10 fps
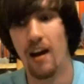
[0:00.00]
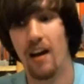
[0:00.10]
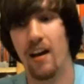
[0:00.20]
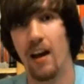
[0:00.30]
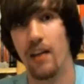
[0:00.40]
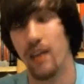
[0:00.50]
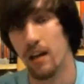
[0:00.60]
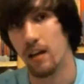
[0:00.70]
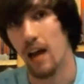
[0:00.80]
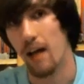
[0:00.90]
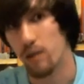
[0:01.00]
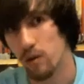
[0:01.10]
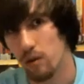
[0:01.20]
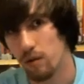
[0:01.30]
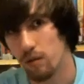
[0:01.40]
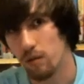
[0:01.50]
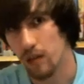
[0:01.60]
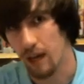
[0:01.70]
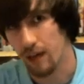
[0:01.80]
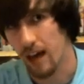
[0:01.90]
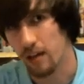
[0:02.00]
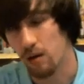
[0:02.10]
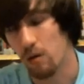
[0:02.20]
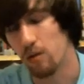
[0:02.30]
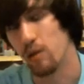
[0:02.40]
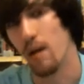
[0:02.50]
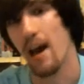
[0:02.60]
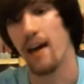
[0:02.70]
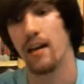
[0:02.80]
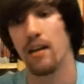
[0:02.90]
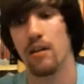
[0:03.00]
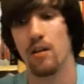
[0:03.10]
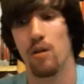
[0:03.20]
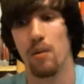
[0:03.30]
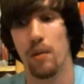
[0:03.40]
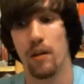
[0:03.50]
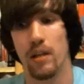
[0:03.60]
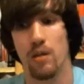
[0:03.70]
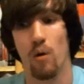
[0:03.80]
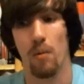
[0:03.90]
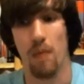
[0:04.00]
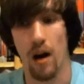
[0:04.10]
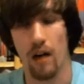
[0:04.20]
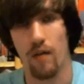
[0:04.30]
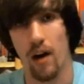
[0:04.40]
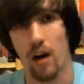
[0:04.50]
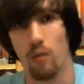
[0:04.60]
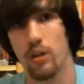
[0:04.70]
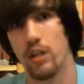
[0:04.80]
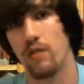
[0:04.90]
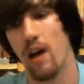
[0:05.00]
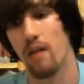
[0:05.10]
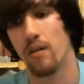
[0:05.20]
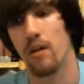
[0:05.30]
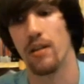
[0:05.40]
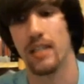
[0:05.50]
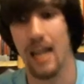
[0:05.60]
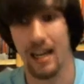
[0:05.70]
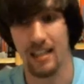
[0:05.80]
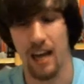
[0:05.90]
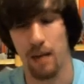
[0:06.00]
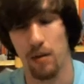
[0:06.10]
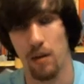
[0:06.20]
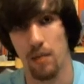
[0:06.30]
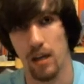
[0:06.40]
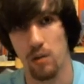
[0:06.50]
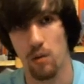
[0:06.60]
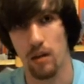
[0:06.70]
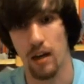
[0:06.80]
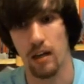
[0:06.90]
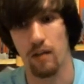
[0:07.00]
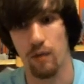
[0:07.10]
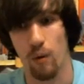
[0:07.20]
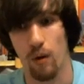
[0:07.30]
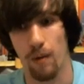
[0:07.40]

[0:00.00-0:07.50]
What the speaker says: And then after you get that total, you add in your ability score modifier, which is found on the second table on page 194.